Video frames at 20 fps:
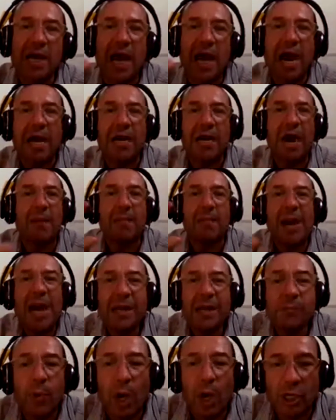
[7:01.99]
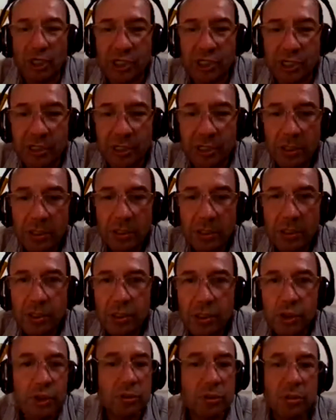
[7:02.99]
are a black box.
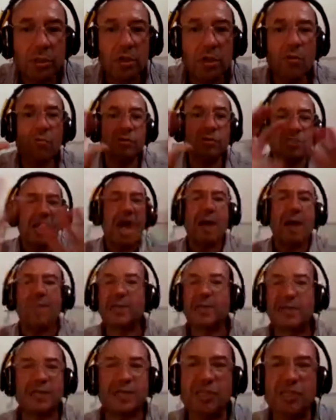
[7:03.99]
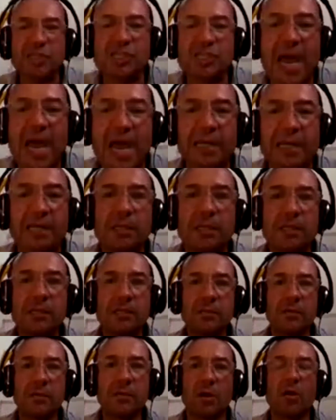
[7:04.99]
You don't know what's happening inside,
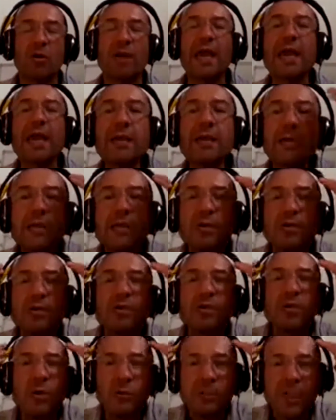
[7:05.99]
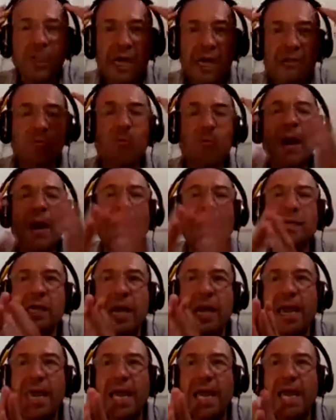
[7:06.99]
okay? So that's why
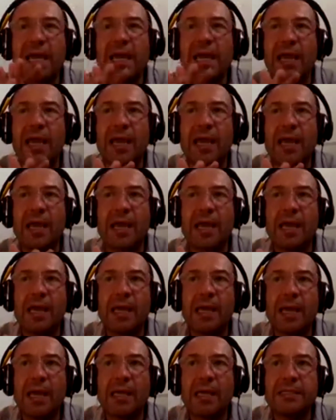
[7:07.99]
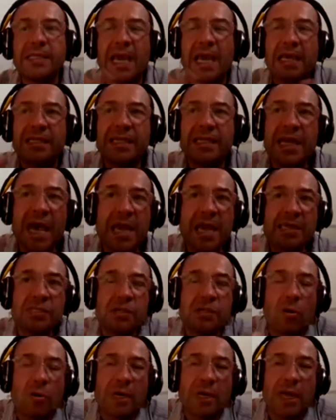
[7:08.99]
the idea is,
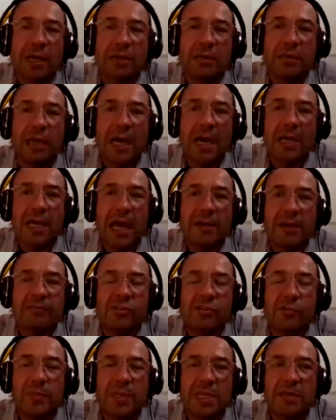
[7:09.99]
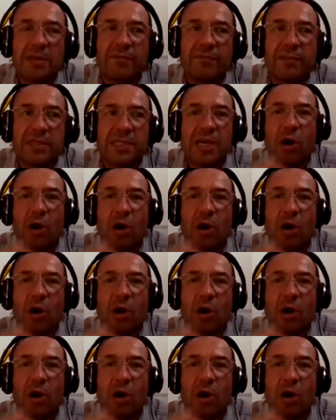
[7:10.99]
okay, I have to believe in the